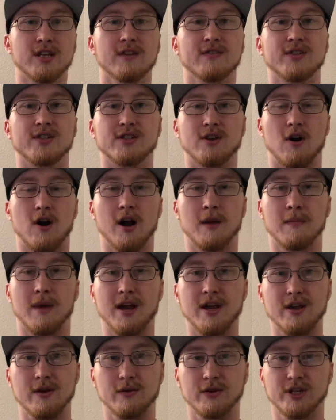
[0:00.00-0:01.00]
of starting
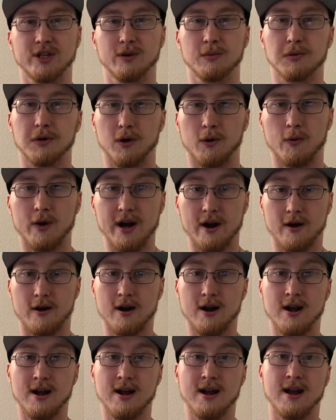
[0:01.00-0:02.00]
my YouTube career.